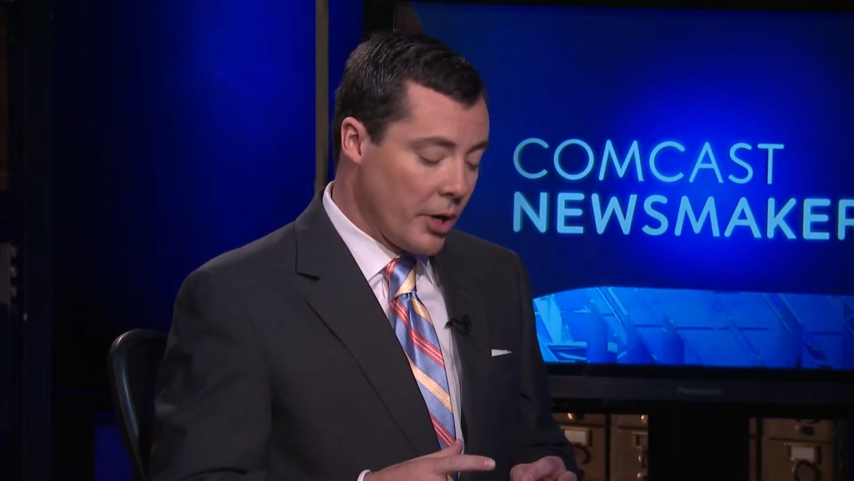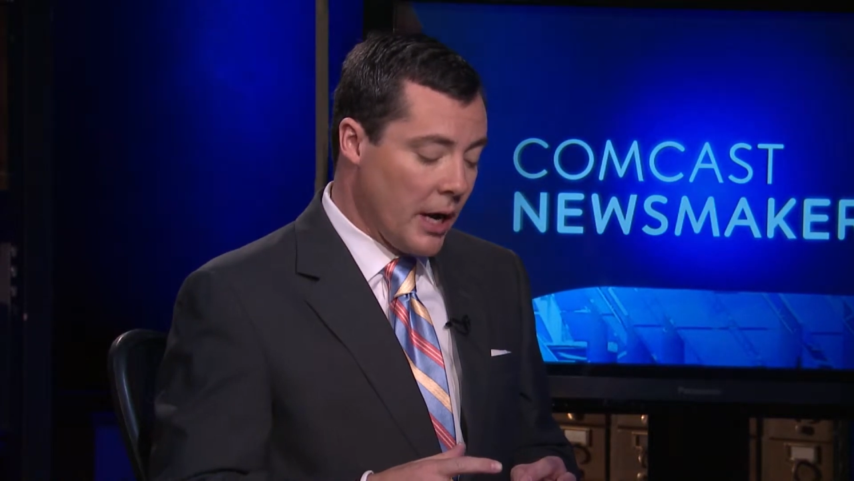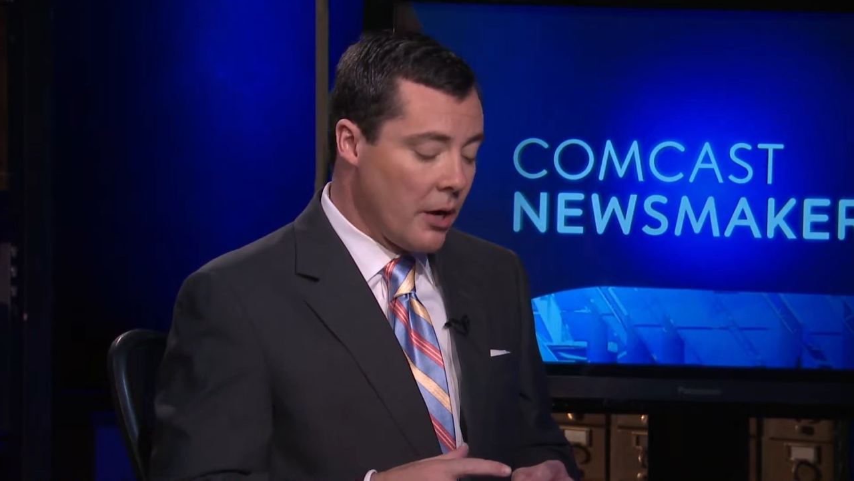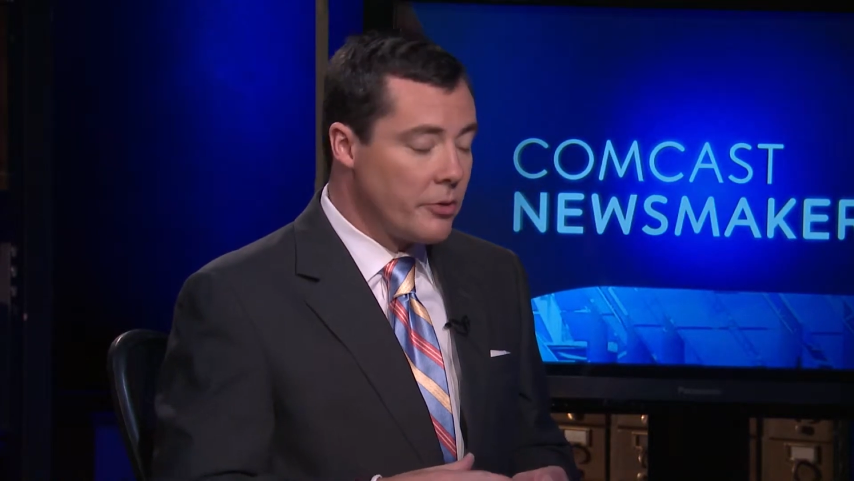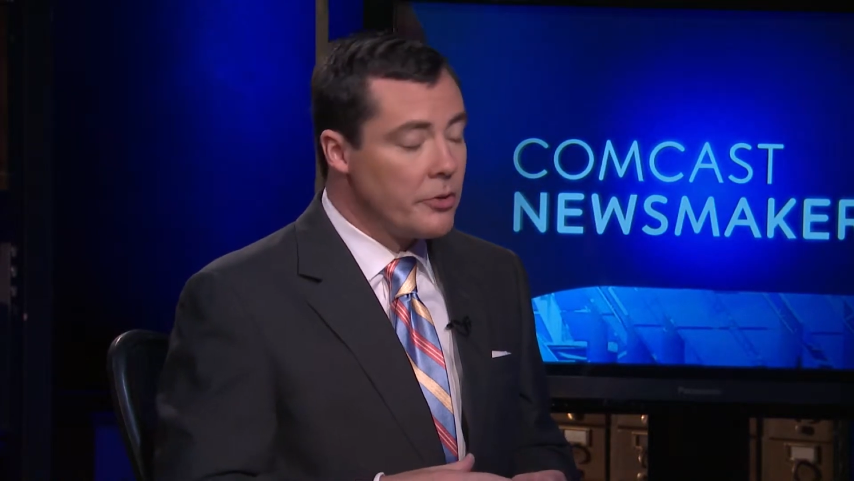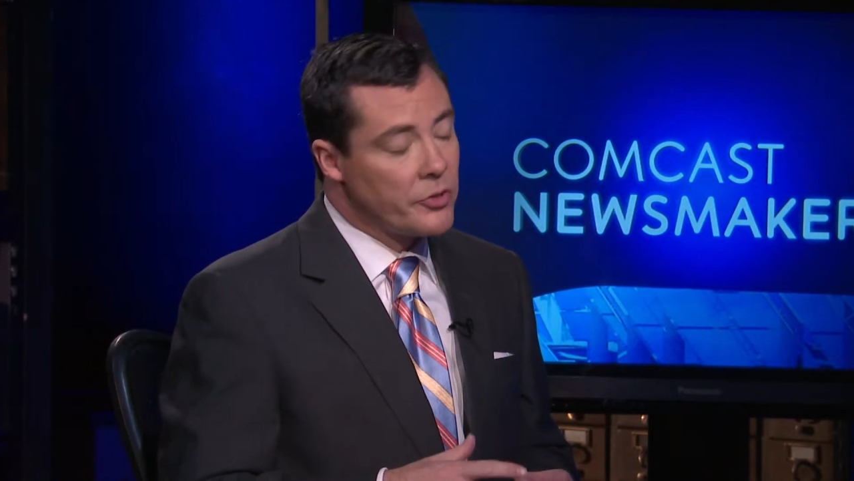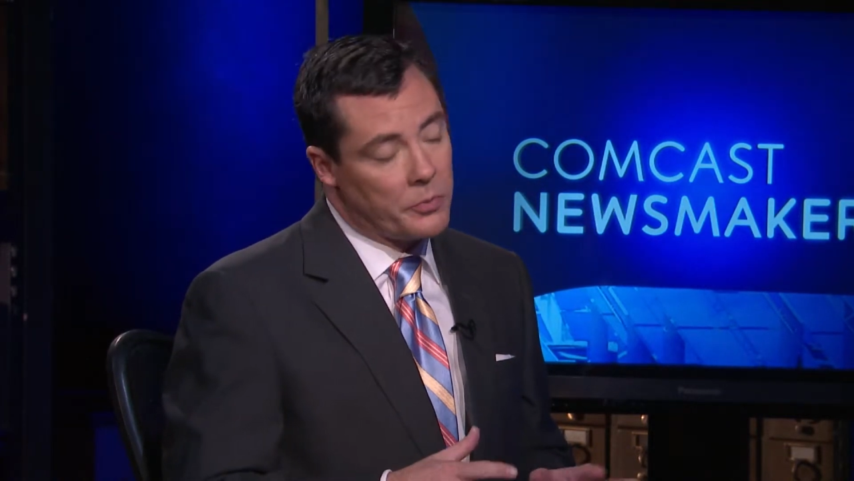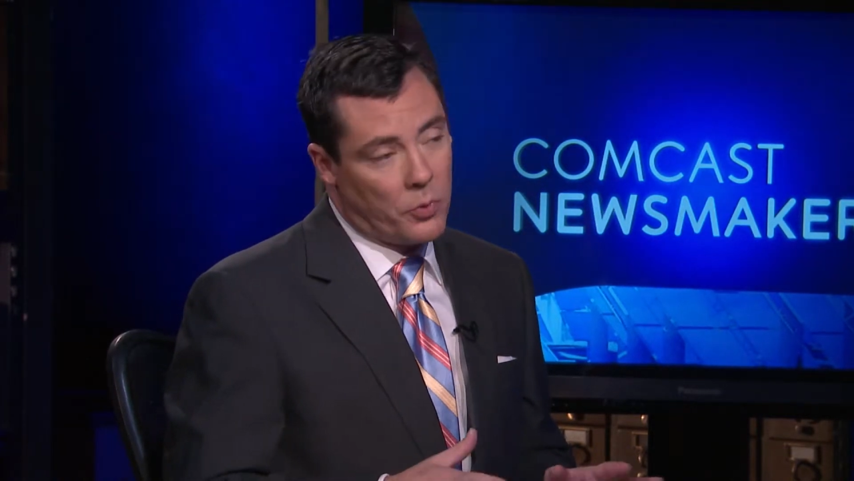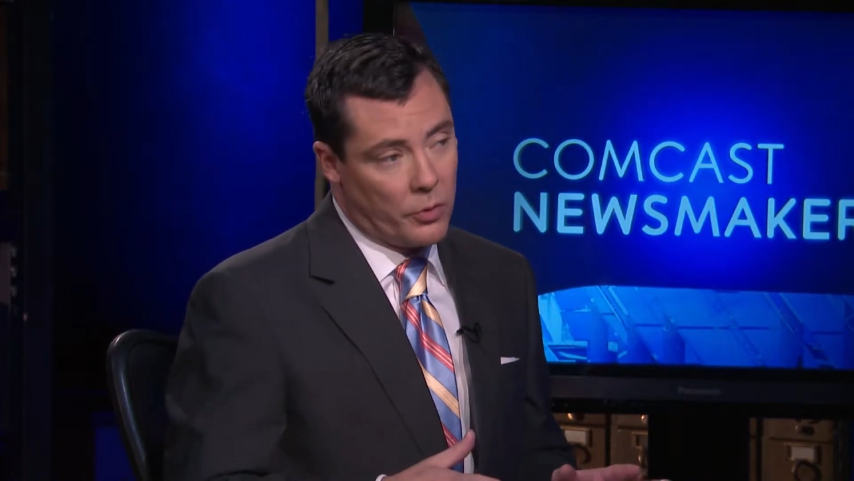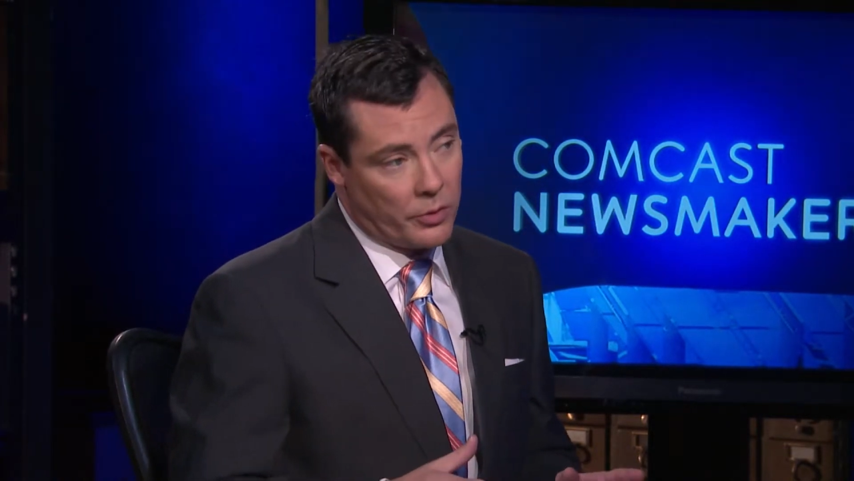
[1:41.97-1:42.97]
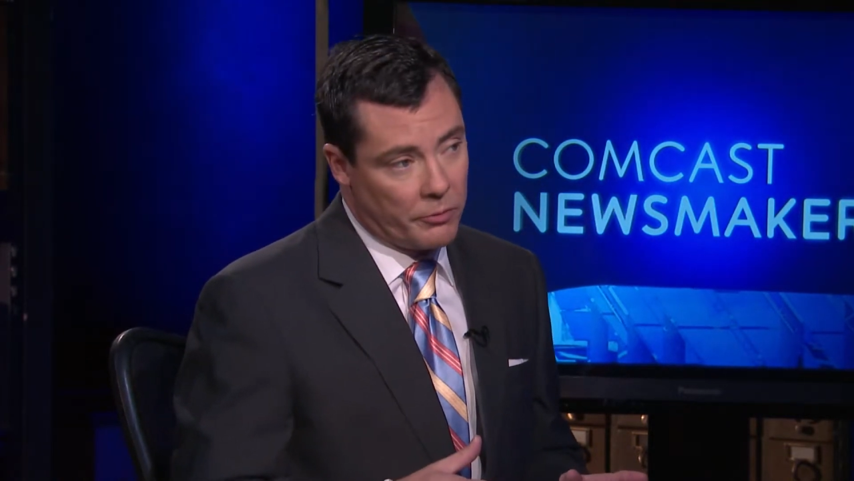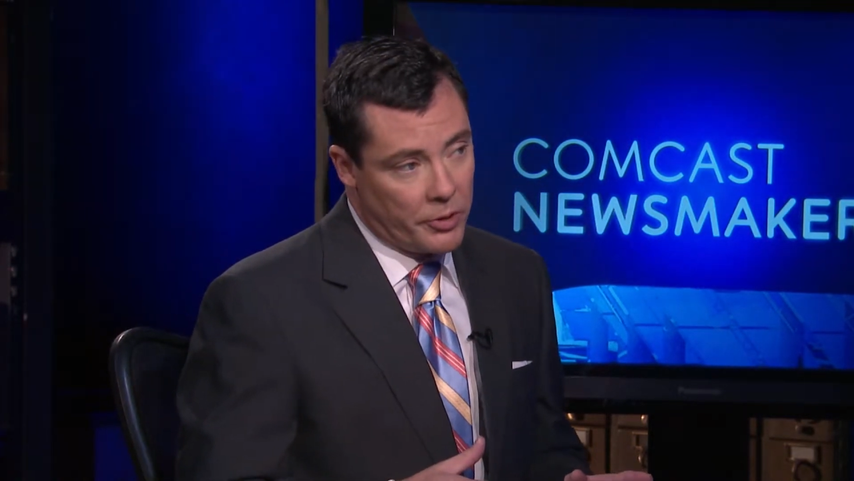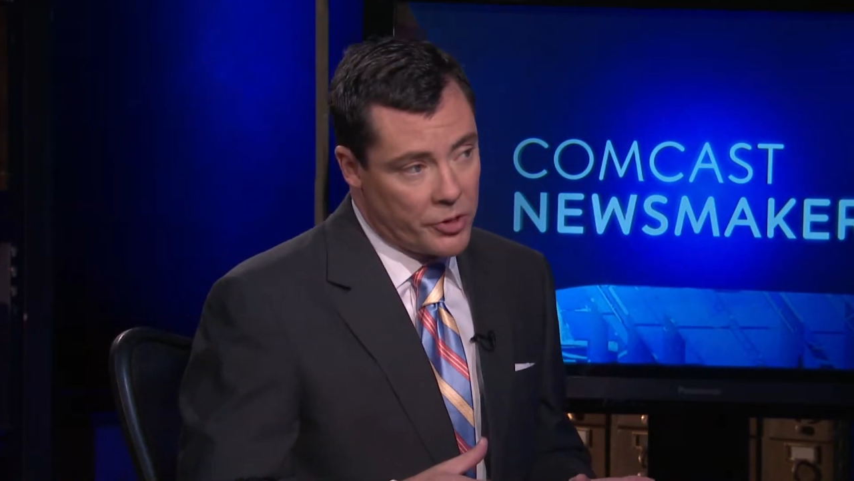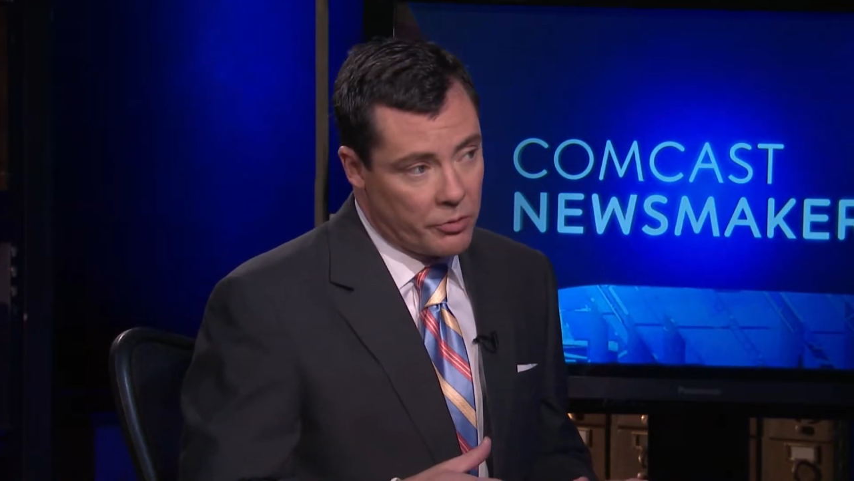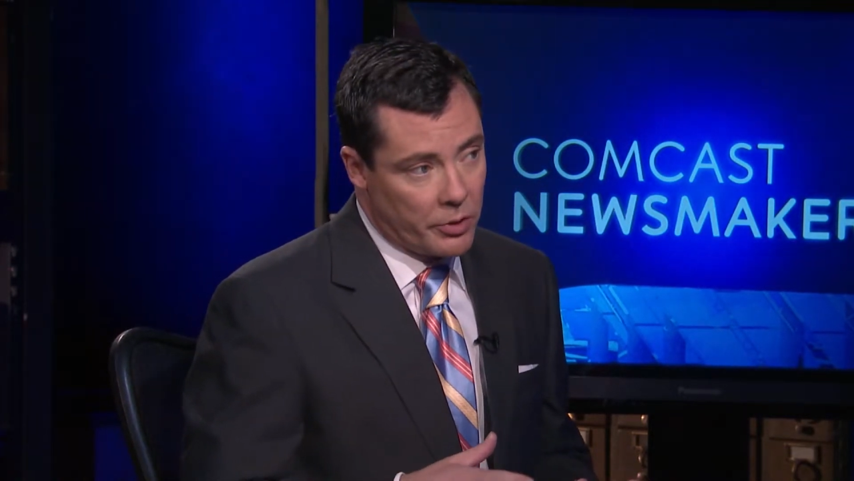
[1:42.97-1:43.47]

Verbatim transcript: how do you support the regional